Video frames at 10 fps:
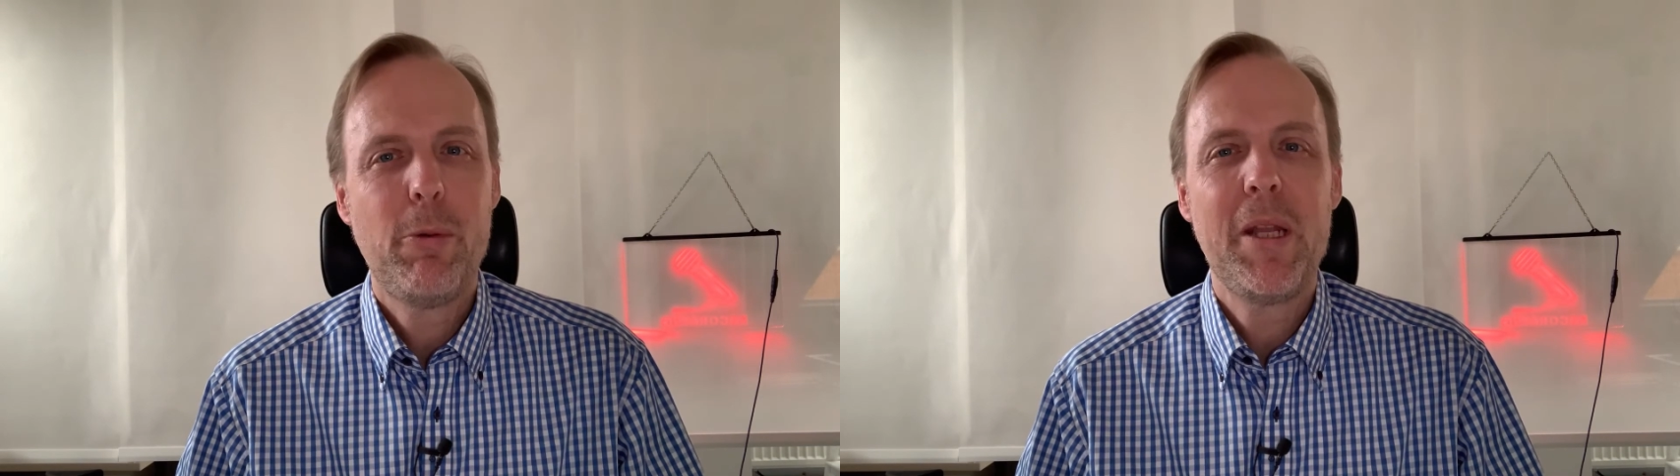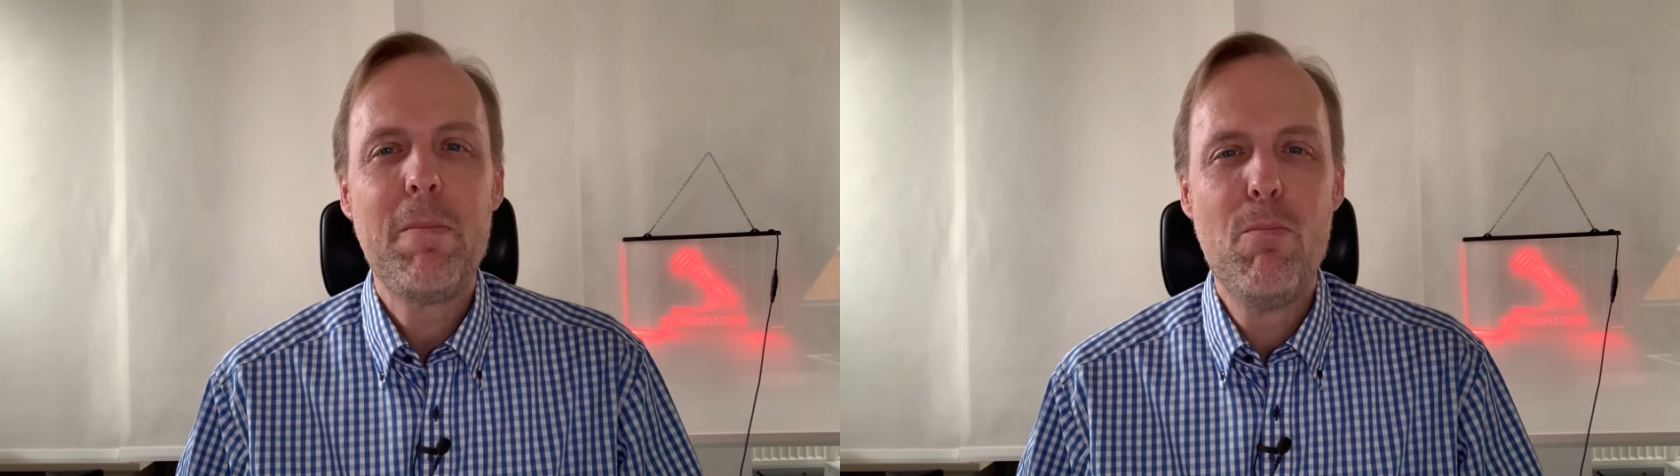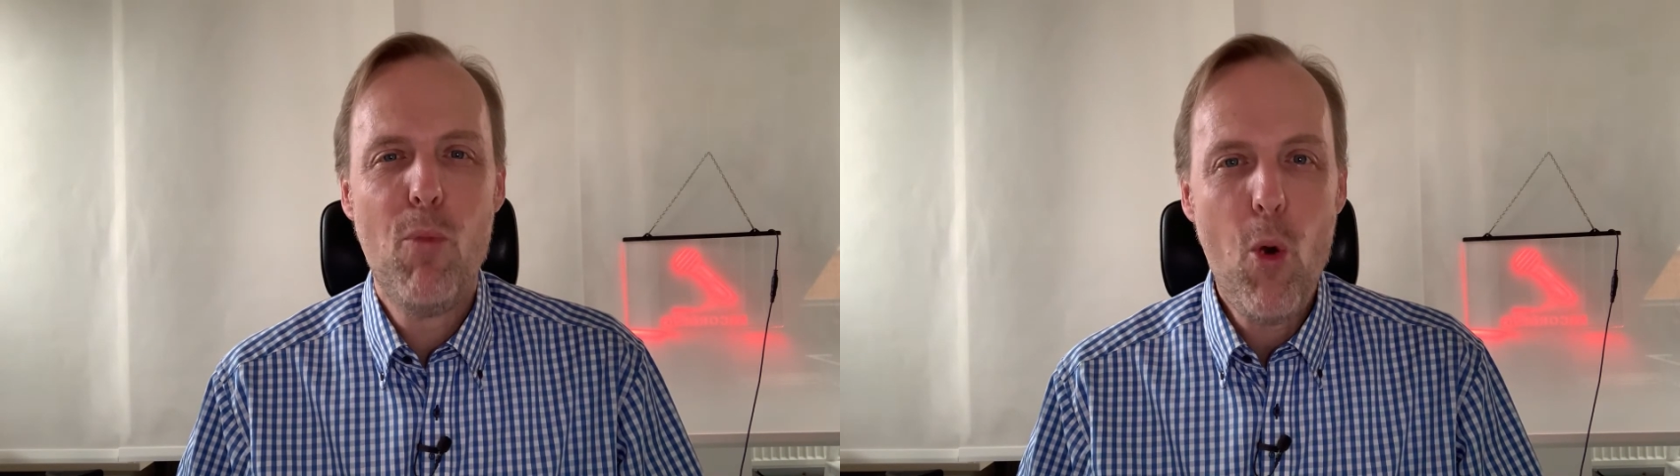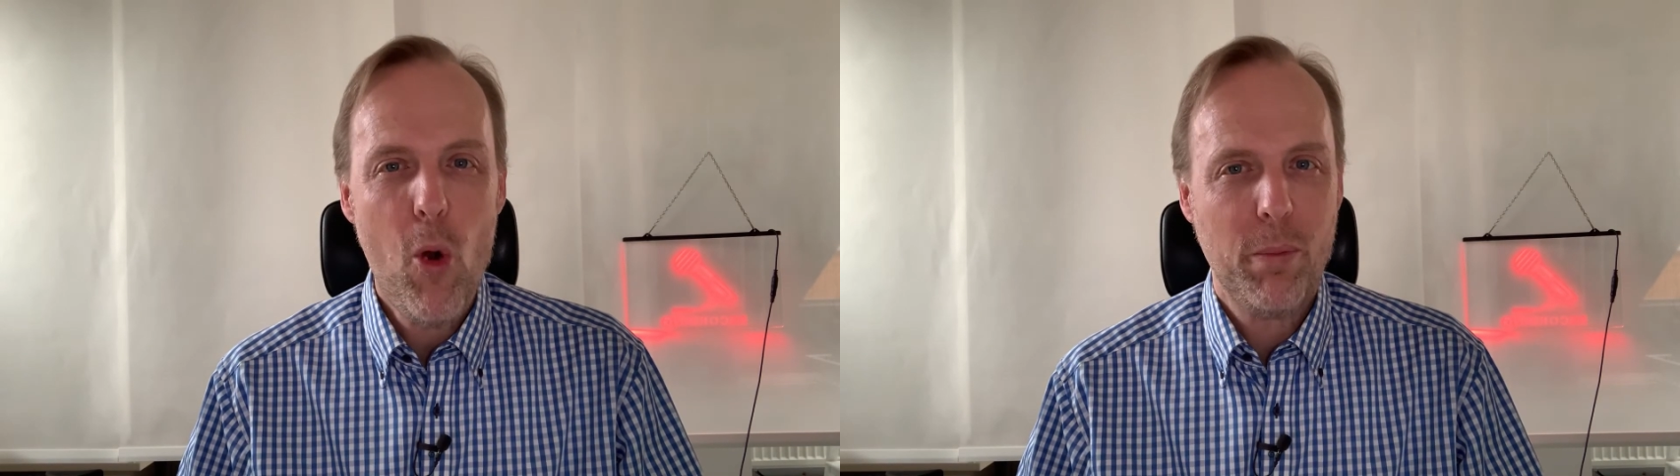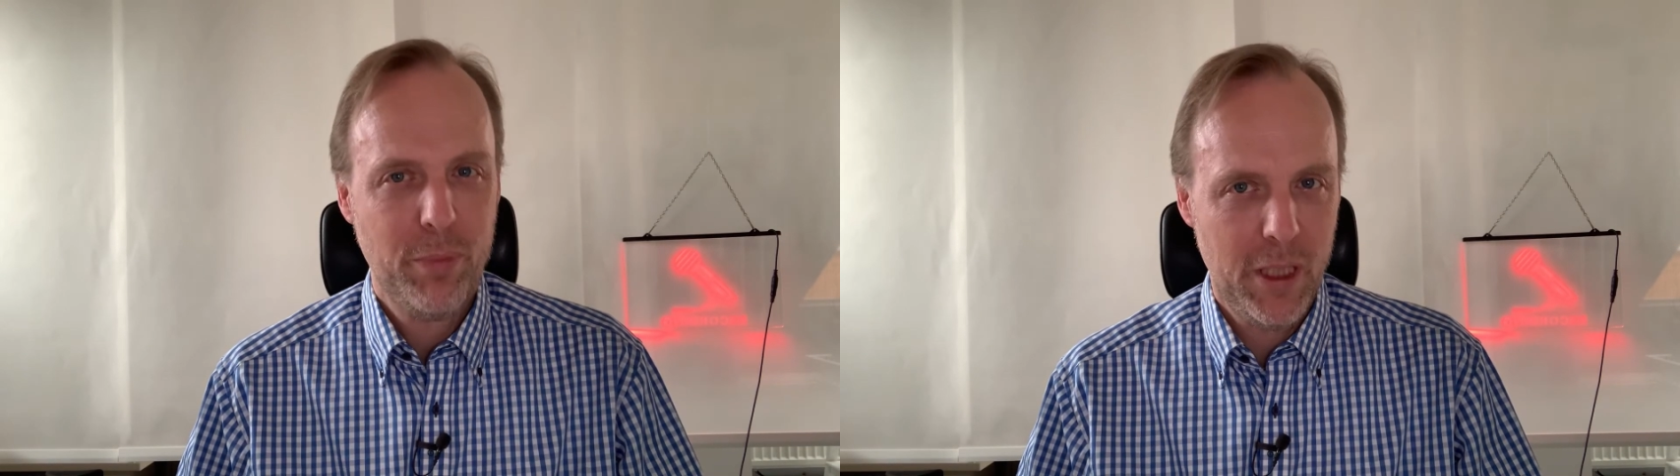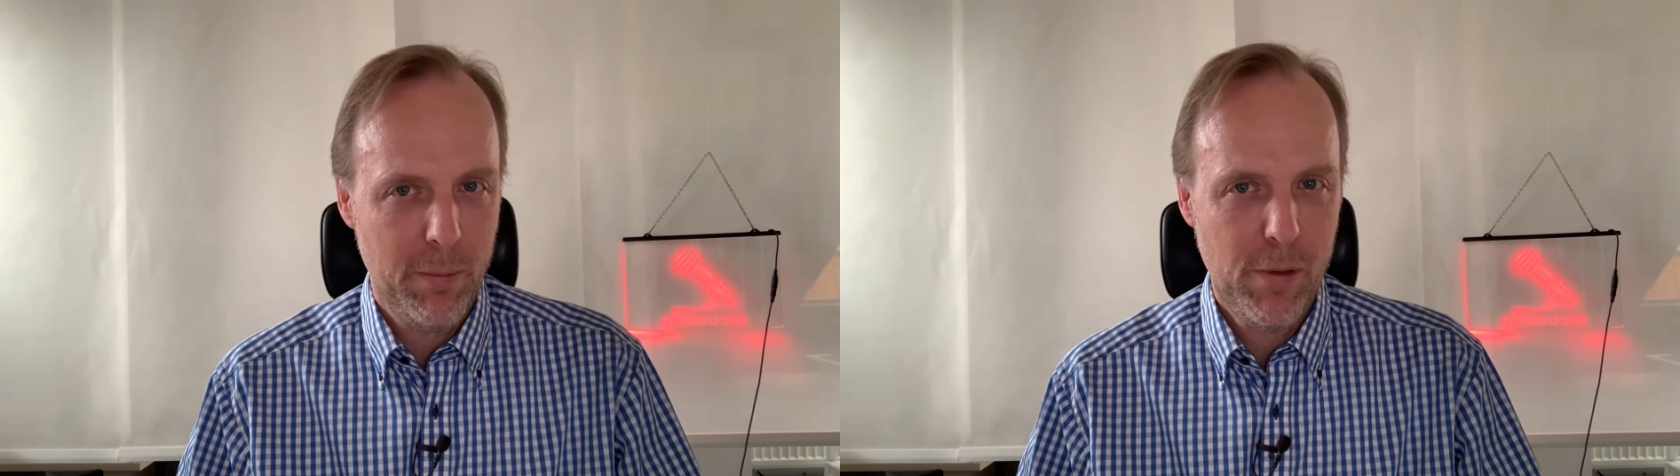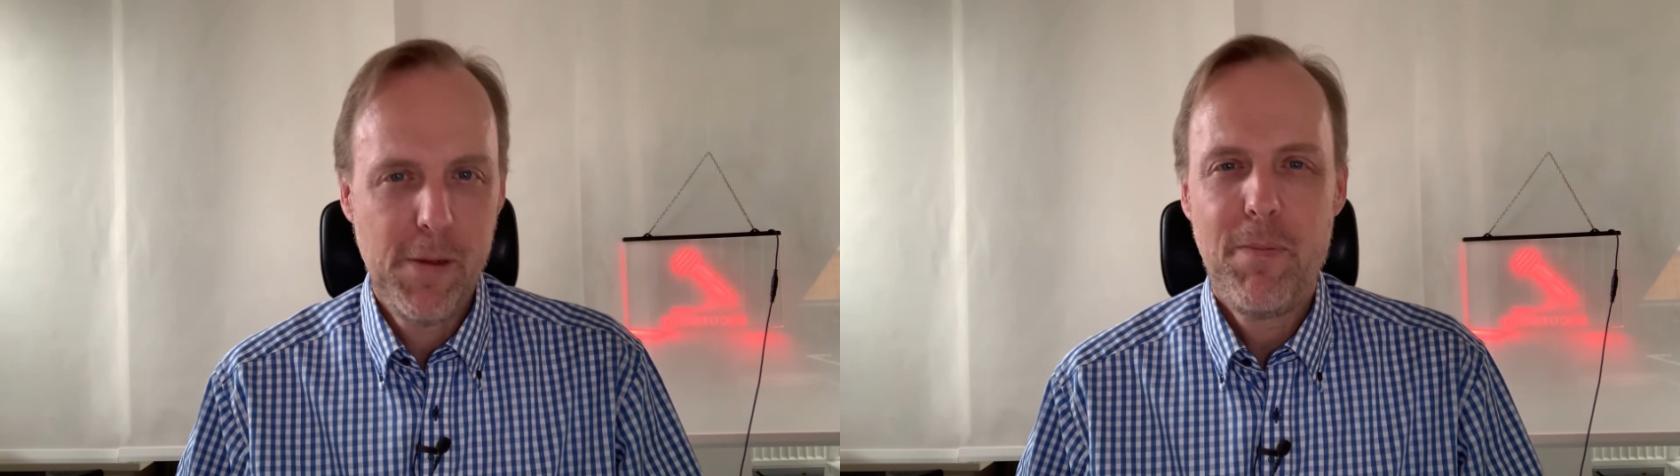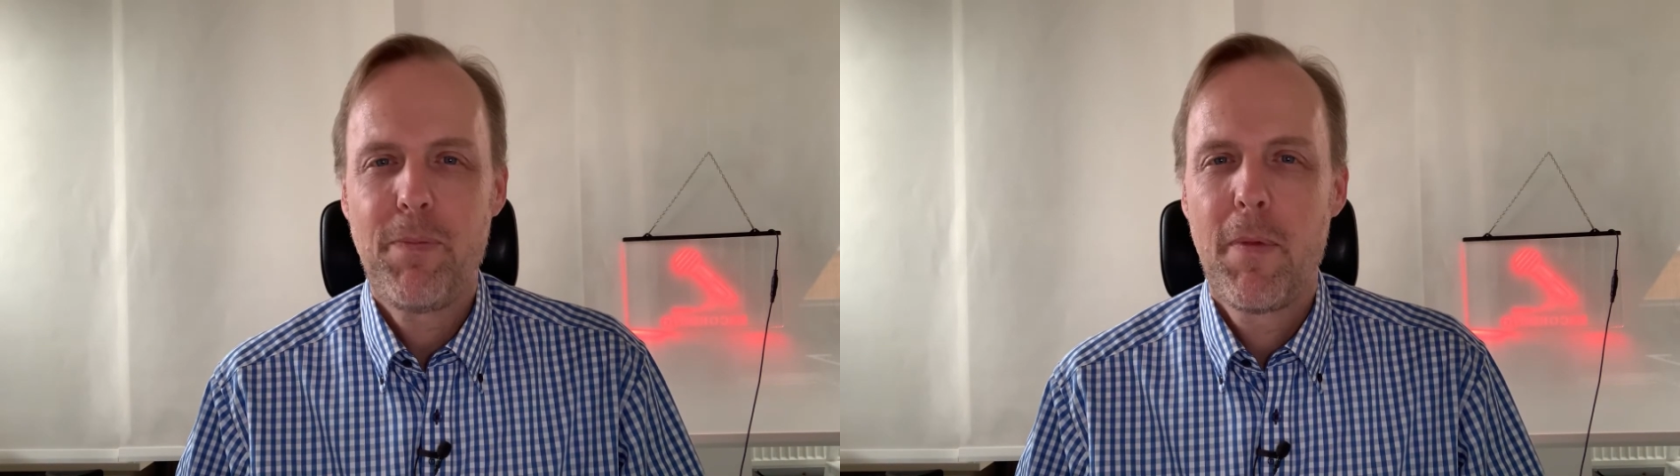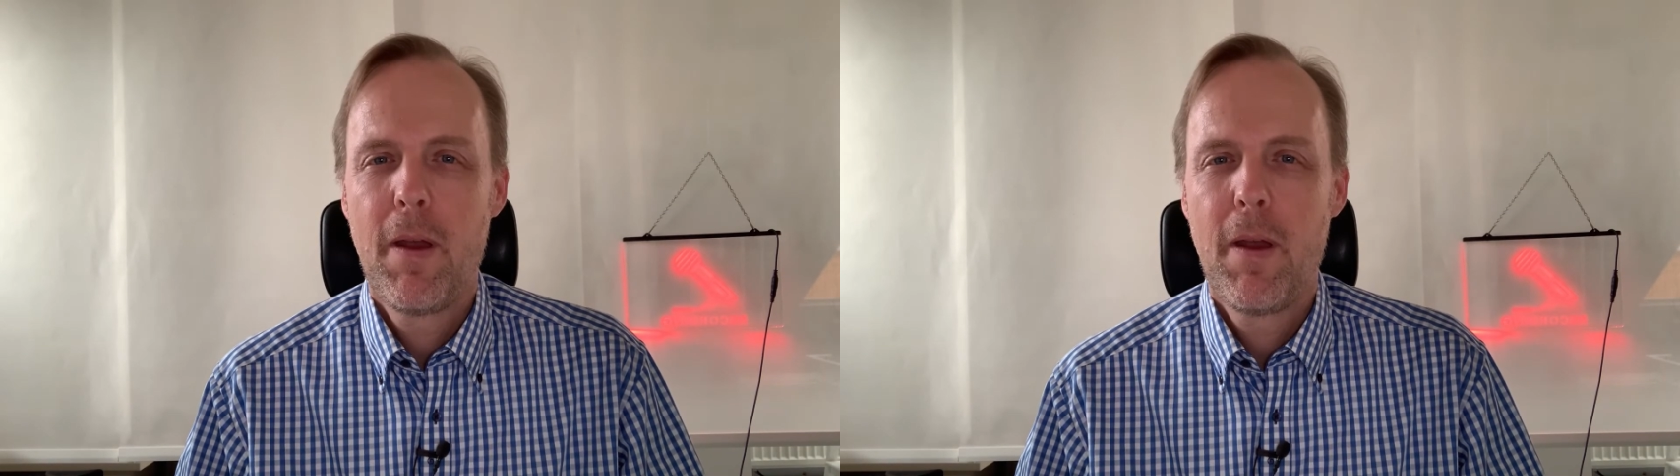win more people